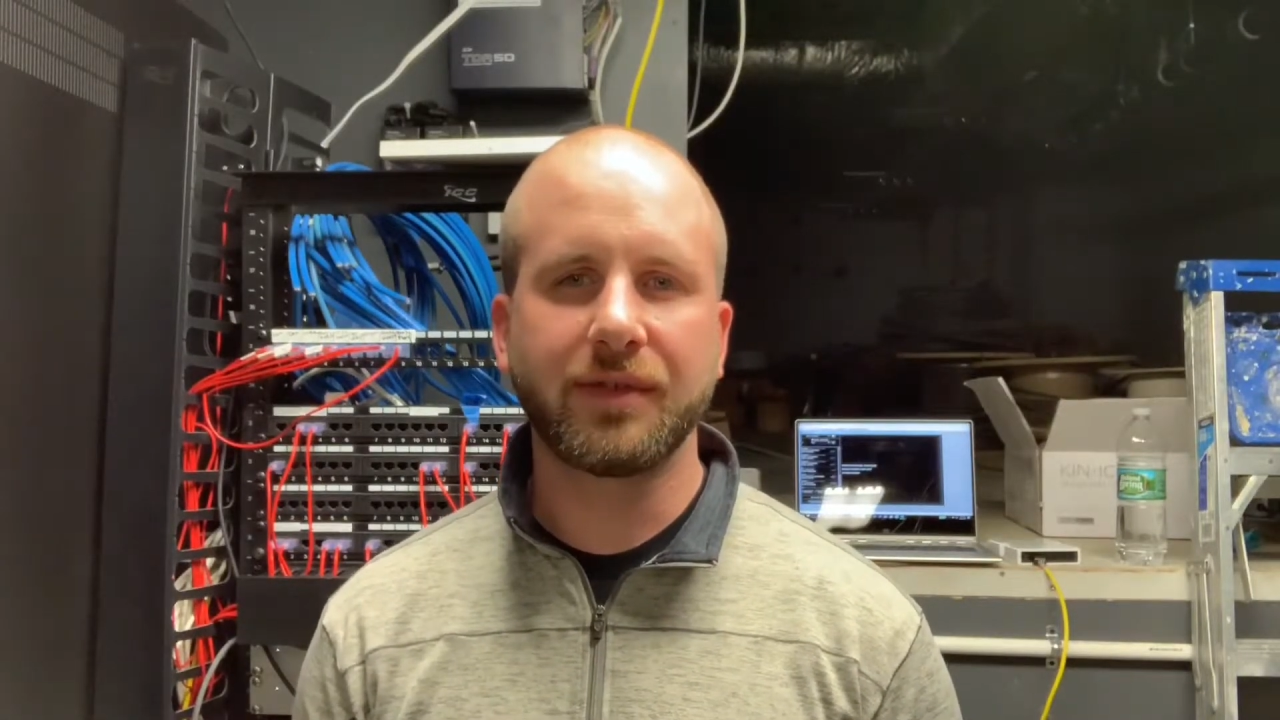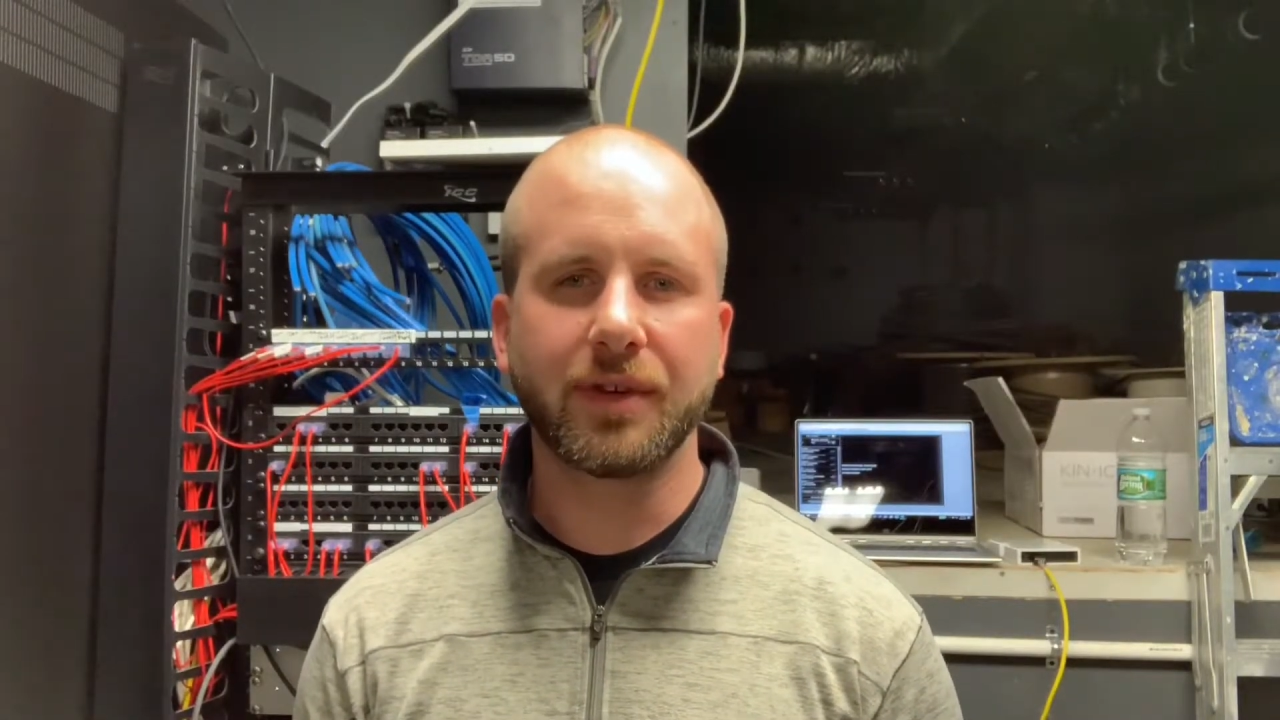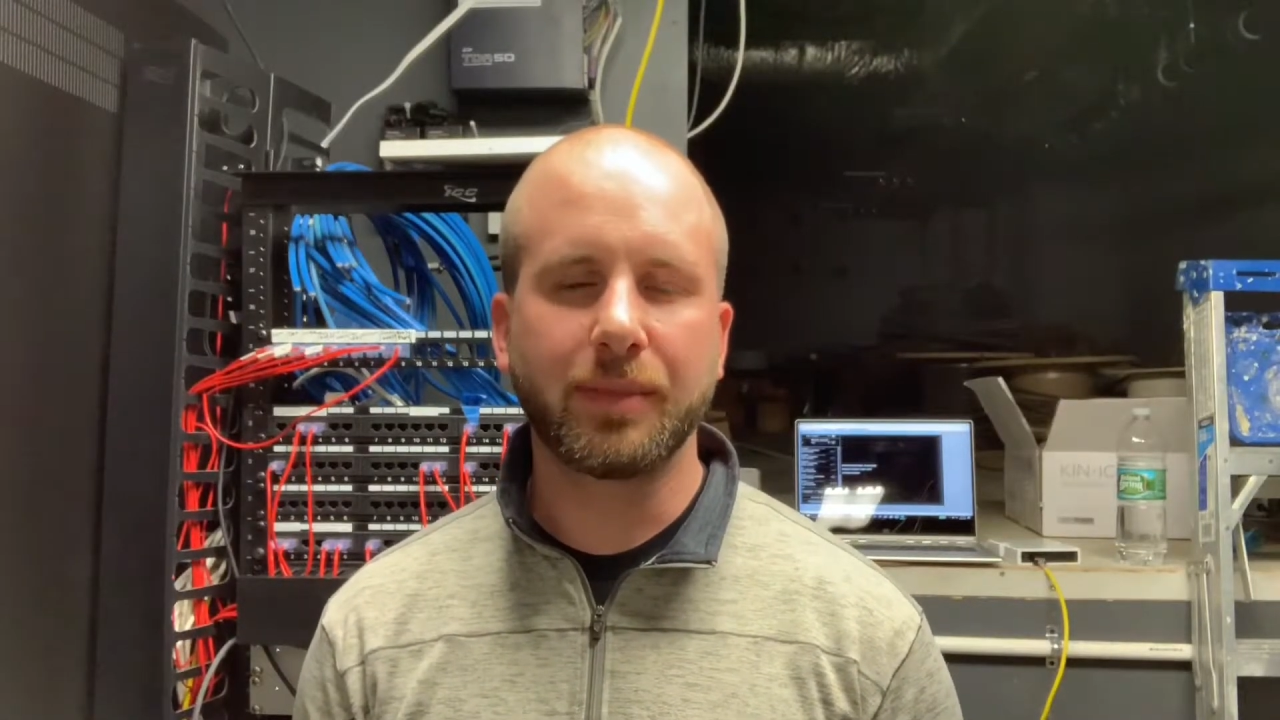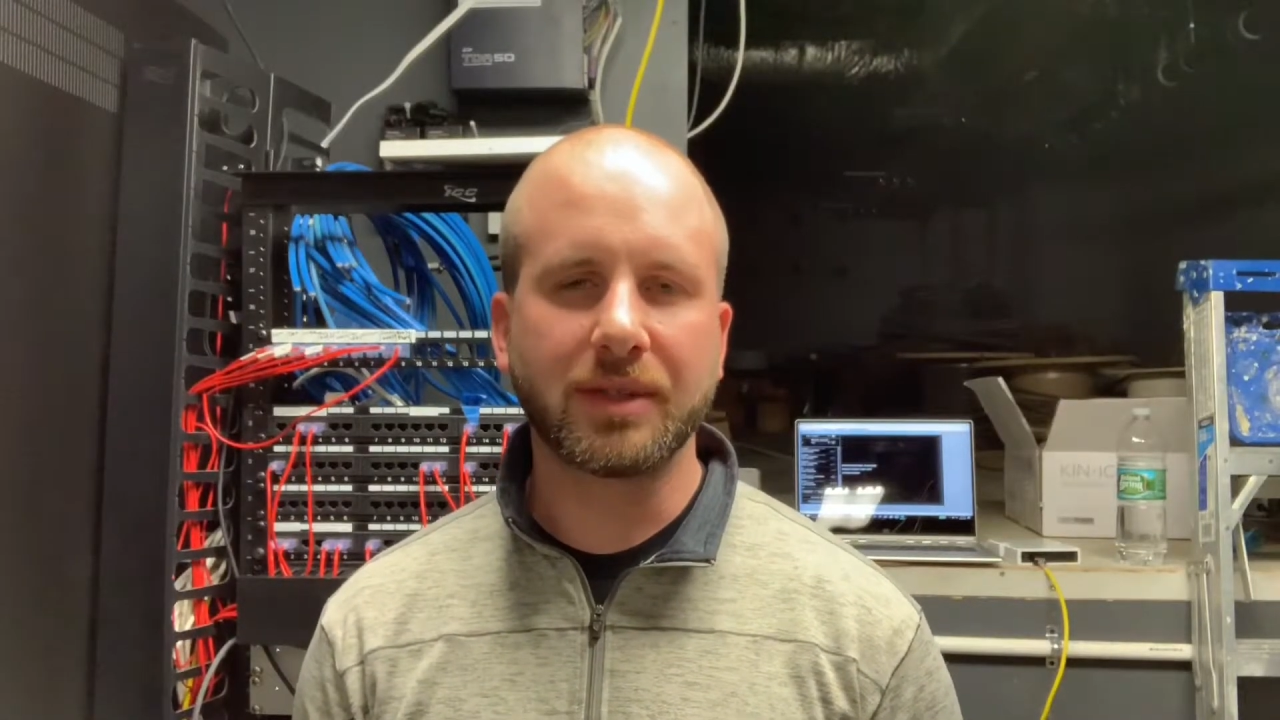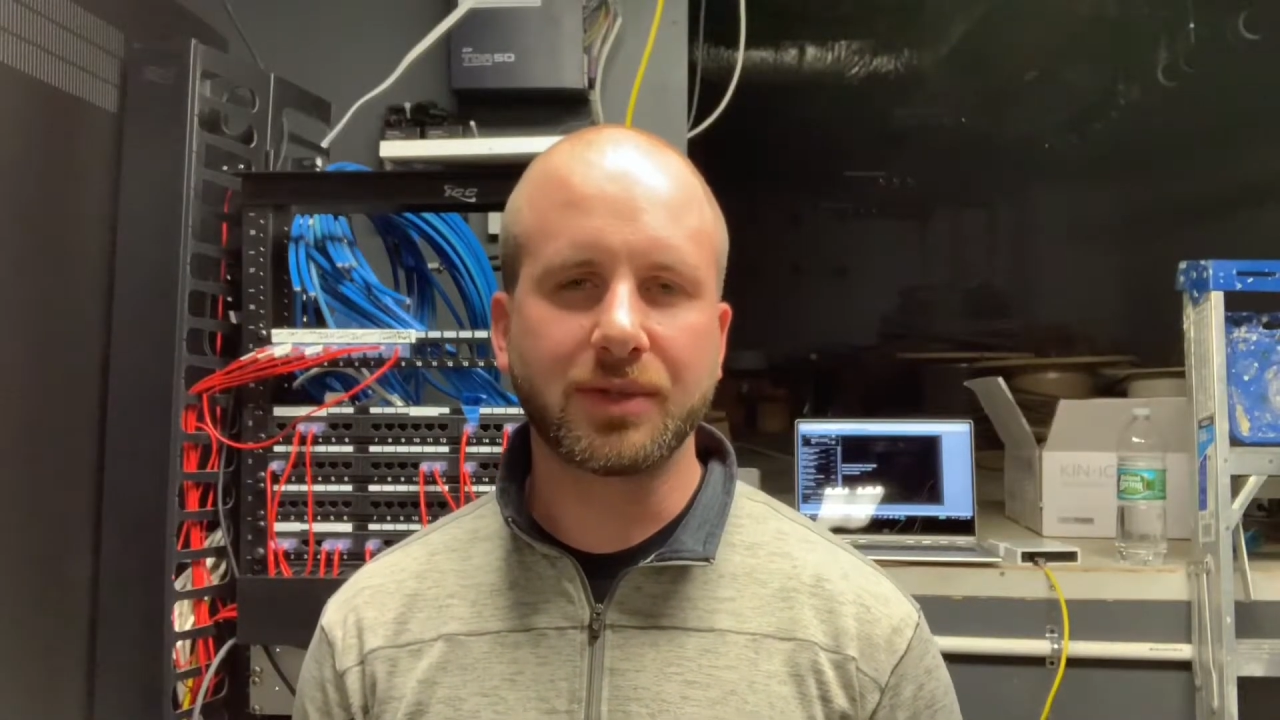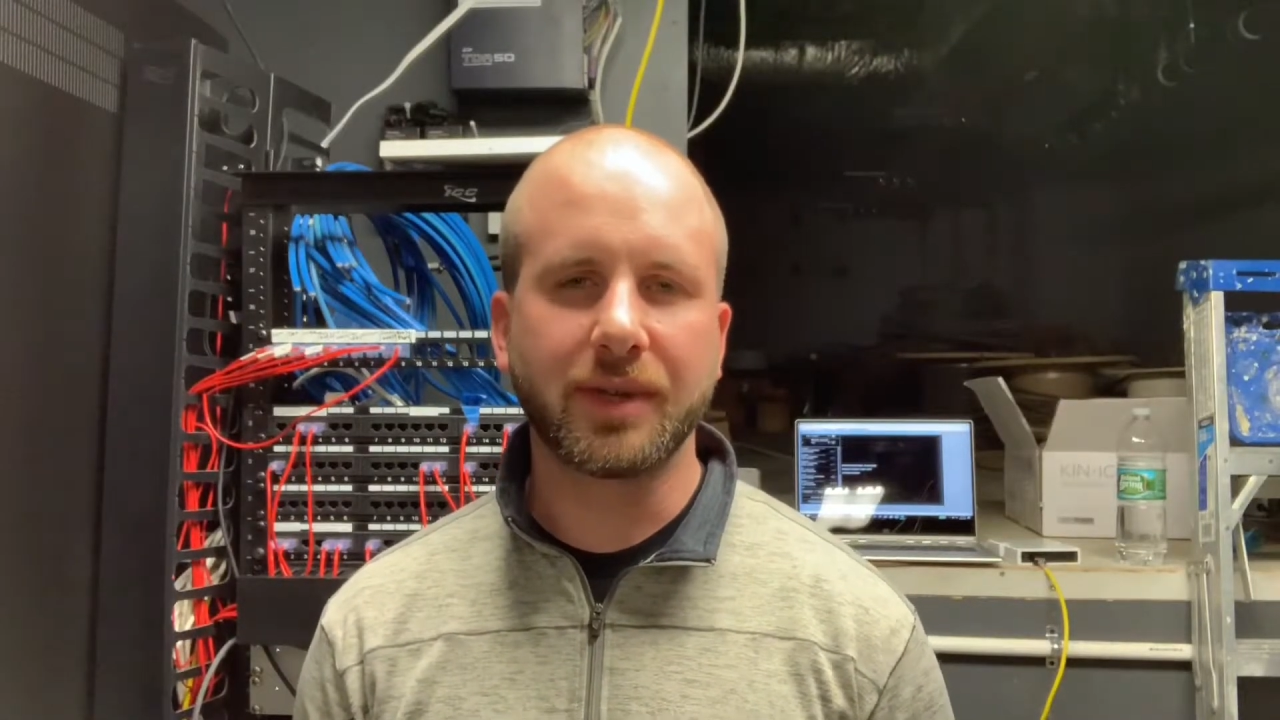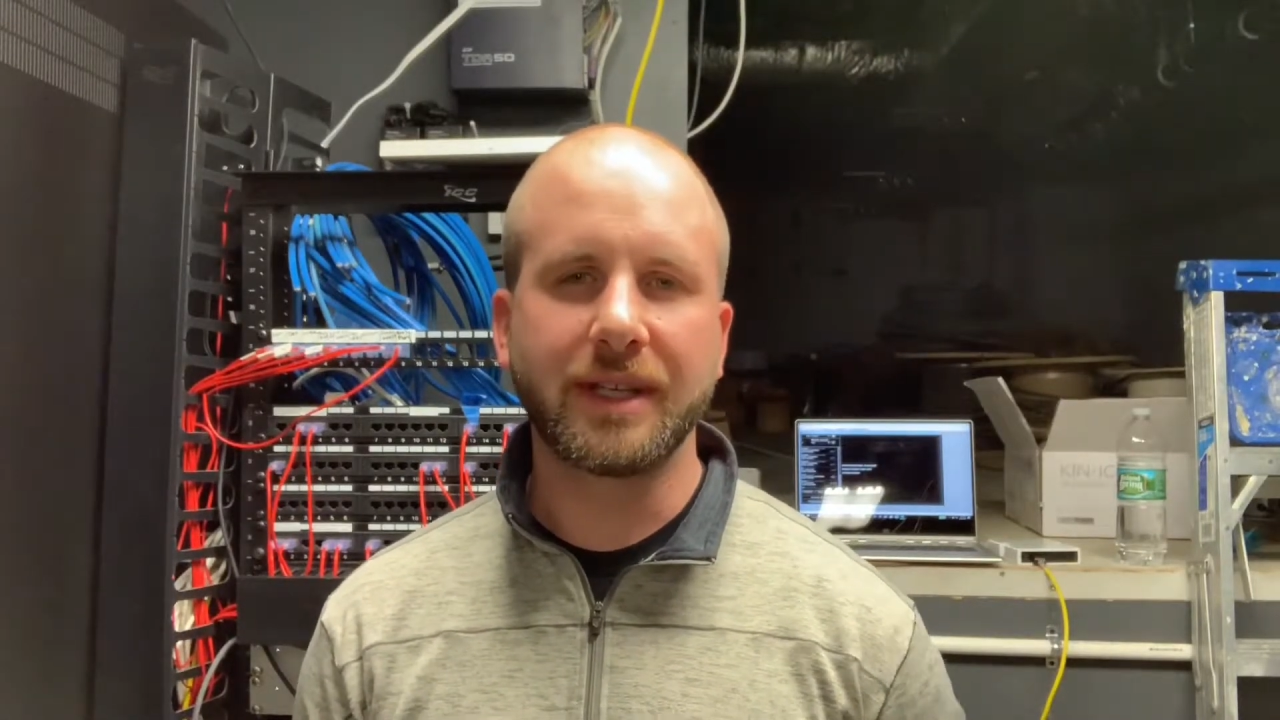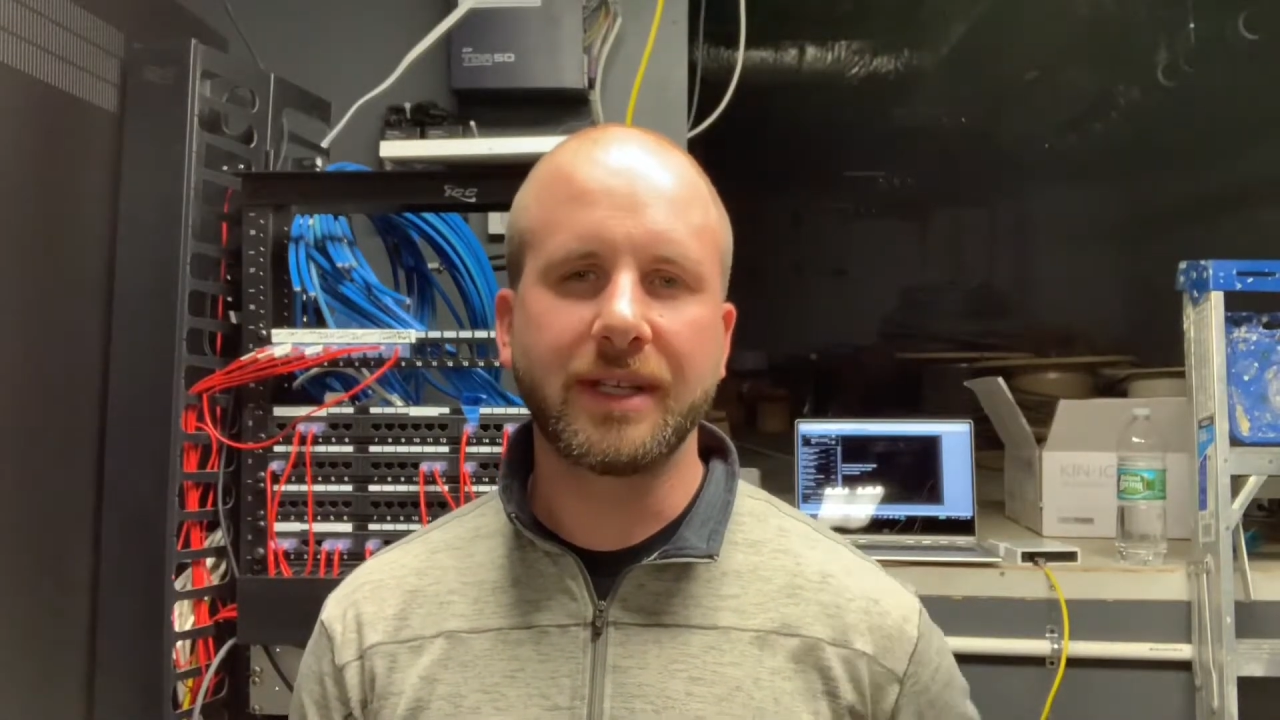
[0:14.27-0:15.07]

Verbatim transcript: for about 20